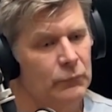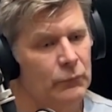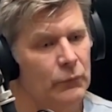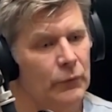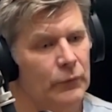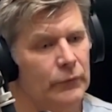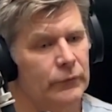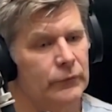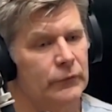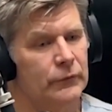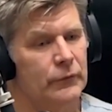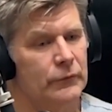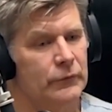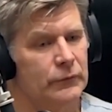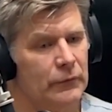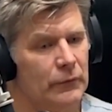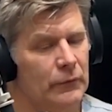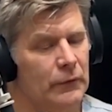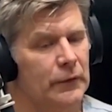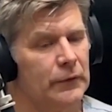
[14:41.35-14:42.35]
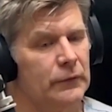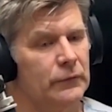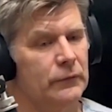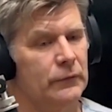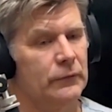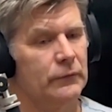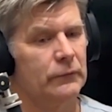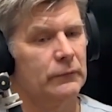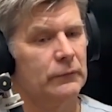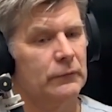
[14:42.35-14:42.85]
was designed
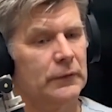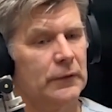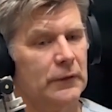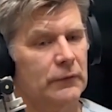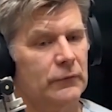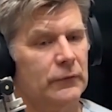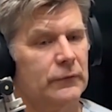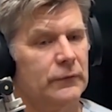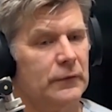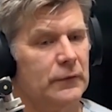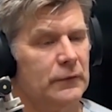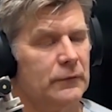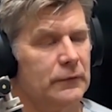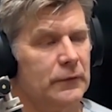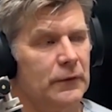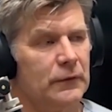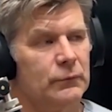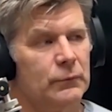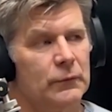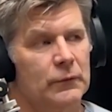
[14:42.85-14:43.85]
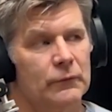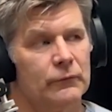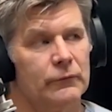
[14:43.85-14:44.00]
to give us an assessment